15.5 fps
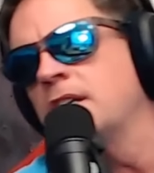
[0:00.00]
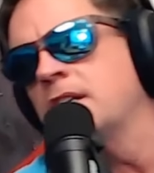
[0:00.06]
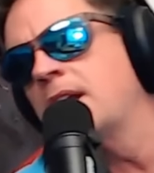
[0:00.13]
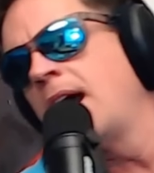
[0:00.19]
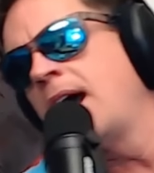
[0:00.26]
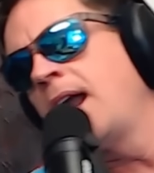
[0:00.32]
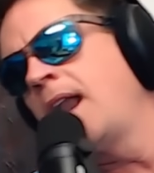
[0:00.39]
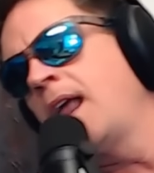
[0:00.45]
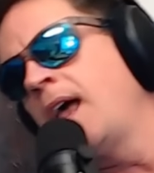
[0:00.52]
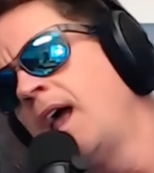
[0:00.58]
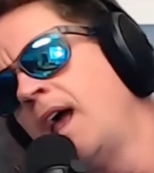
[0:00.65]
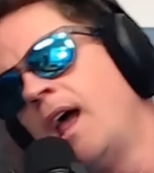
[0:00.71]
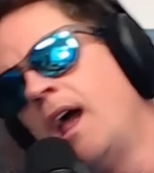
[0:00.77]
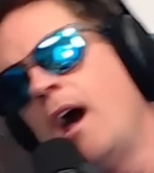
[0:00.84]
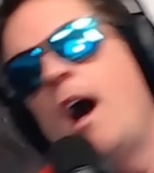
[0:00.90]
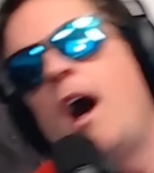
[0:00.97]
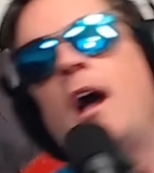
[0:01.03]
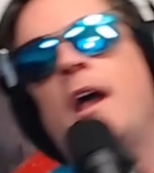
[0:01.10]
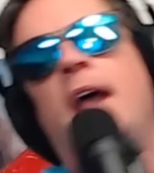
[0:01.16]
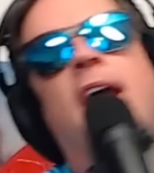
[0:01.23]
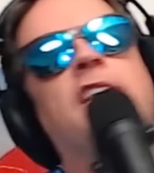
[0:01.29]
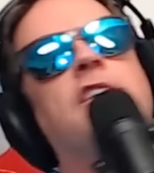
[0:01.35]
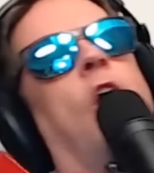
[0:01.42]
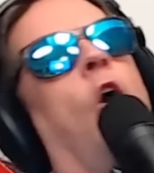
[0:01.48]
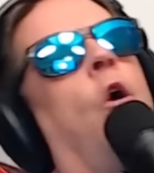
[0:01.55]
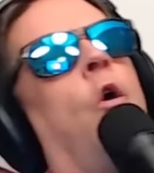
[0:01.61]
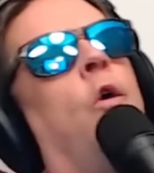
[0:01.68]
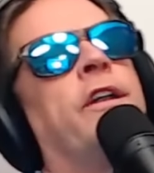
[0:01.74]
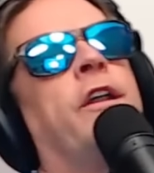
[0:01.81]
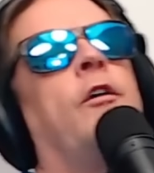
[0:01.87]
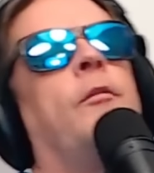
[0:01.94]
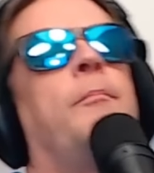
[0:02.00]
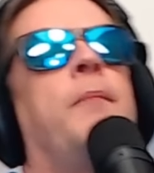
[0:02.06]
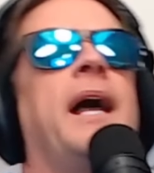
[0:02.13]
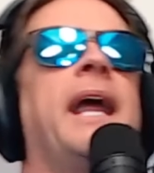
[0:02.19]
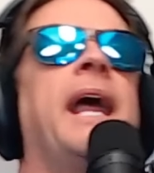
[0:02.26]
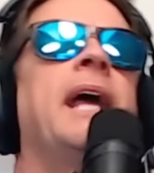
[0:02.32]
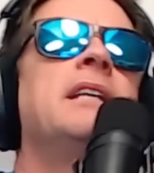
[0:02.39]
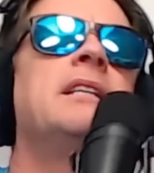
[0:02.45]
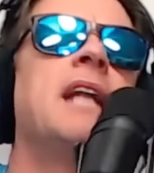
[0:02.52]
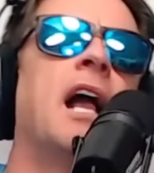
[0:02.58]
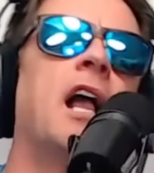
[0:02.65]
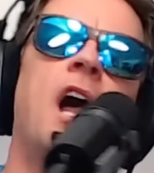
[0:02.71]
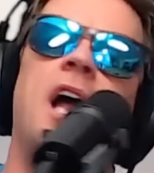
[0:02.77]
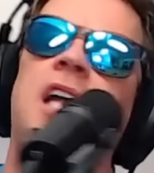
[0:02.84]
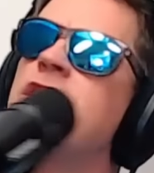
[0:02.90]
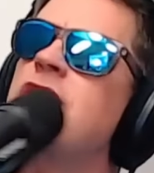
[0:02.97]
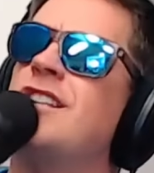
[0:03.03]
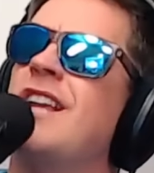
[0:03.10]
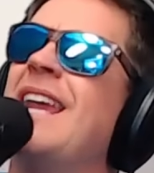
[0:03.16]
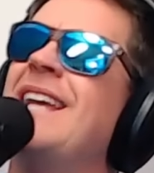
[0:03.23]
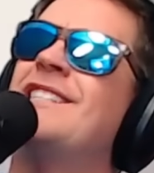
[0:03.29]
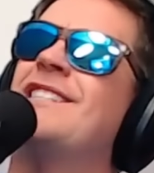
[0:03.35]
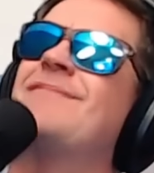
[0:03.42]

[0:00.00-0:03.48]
just kind of, oh yeah, he's holding them, but yeah, it's not going. Just